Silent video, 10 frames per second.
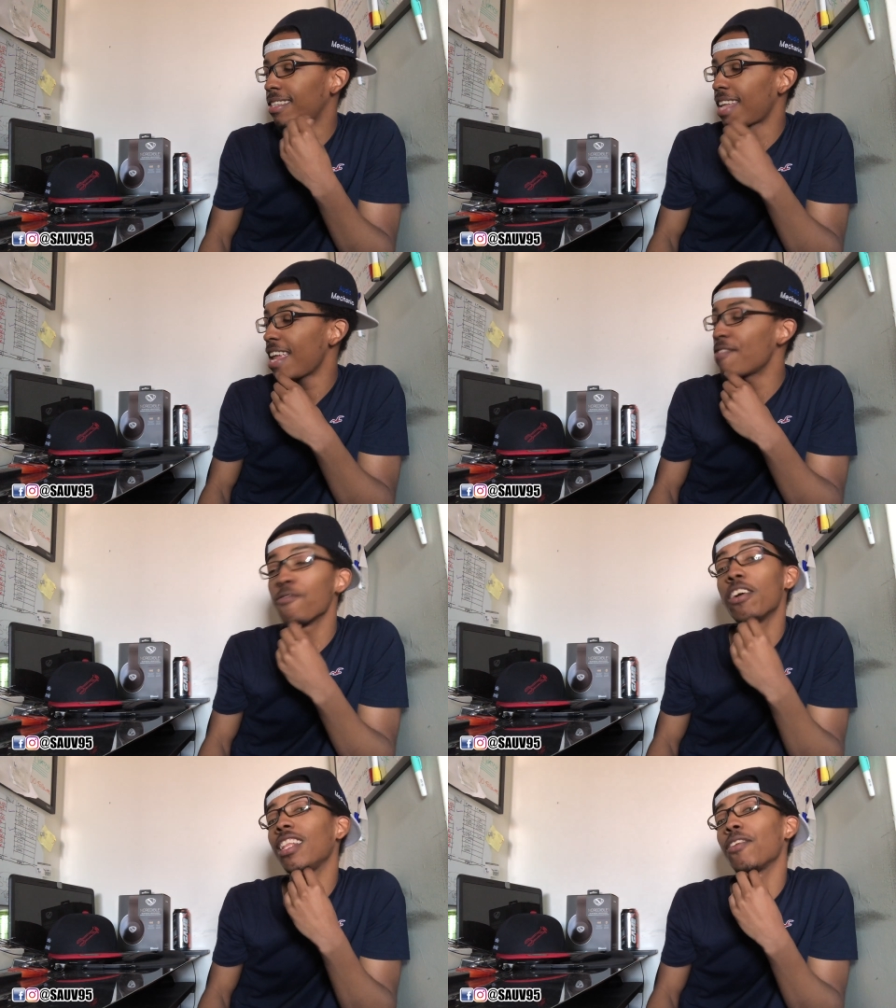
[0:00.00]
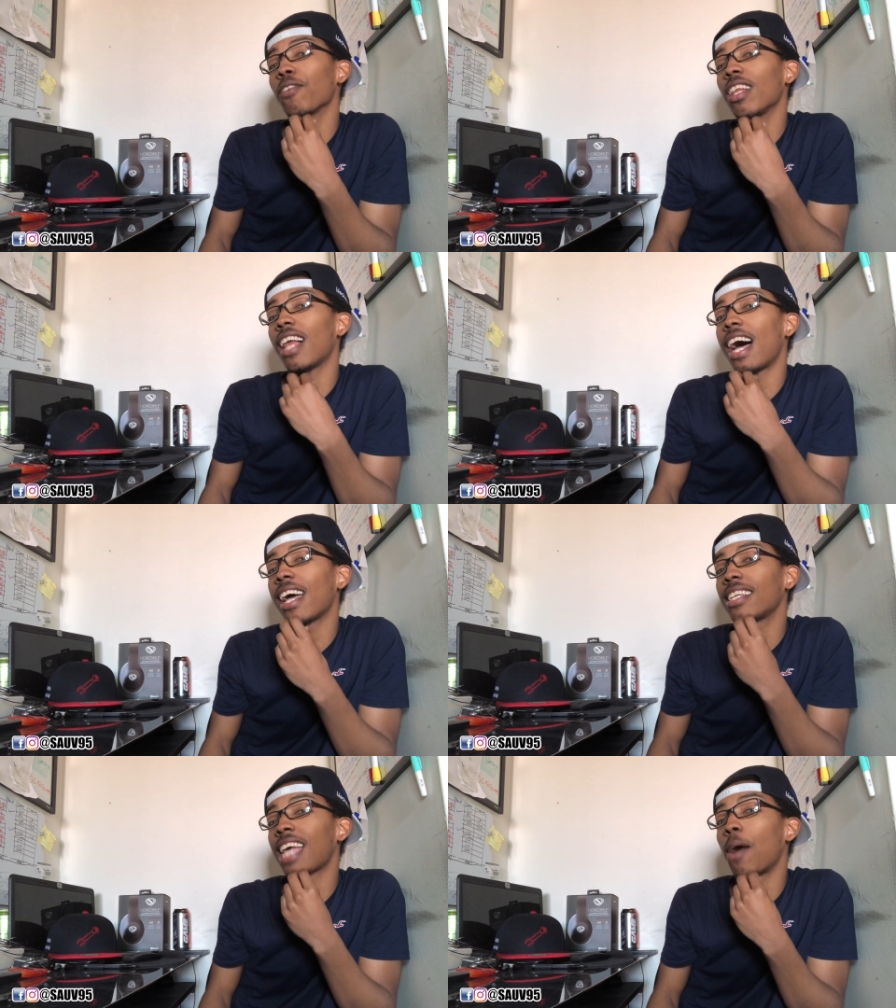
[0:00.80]
didn't really
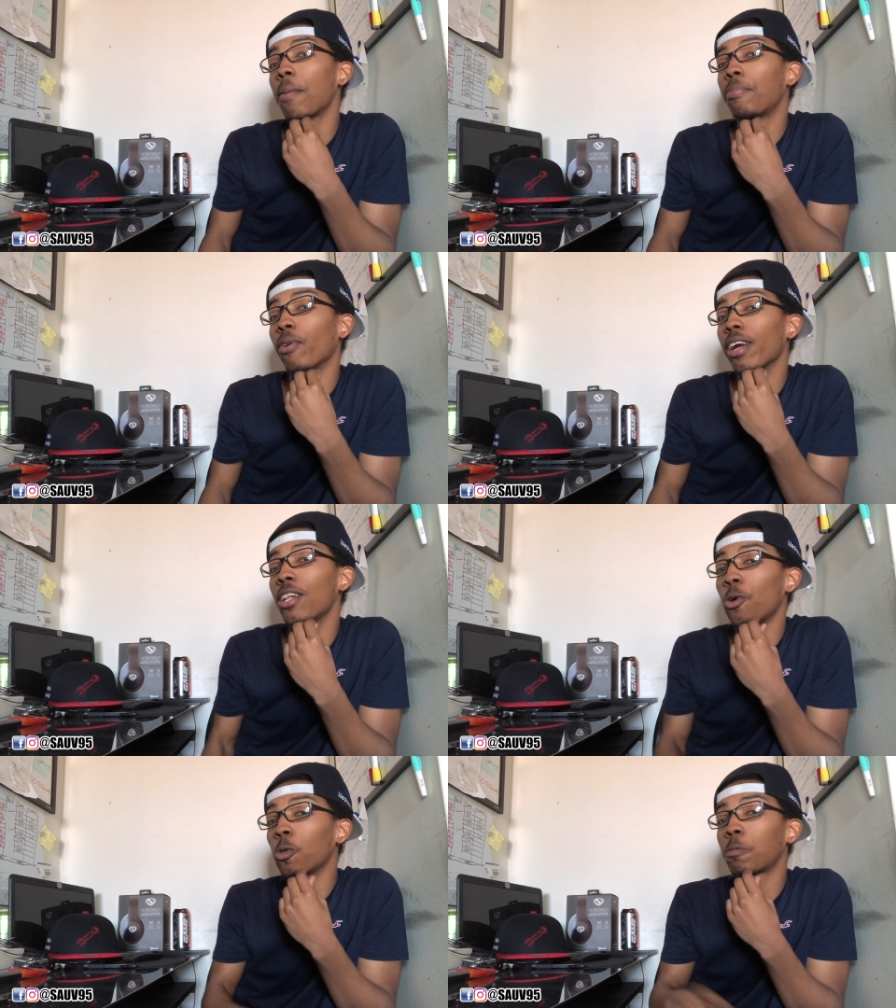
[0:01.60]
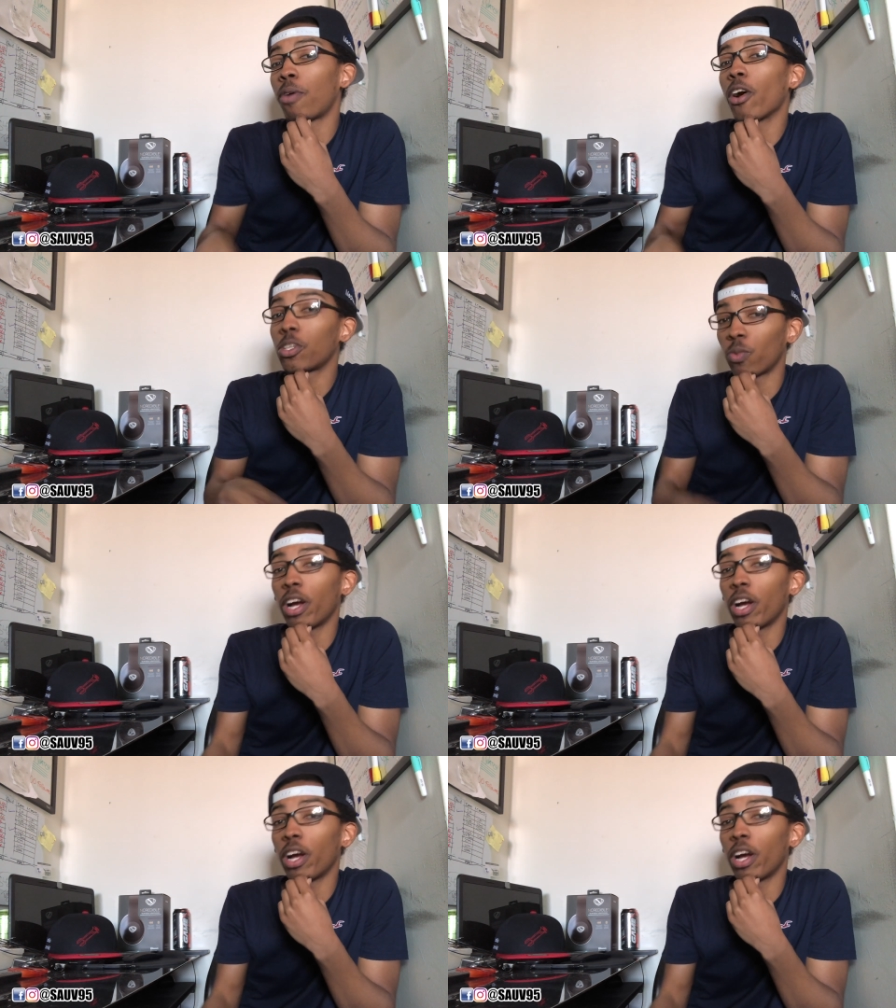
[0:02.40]
realize how important those parts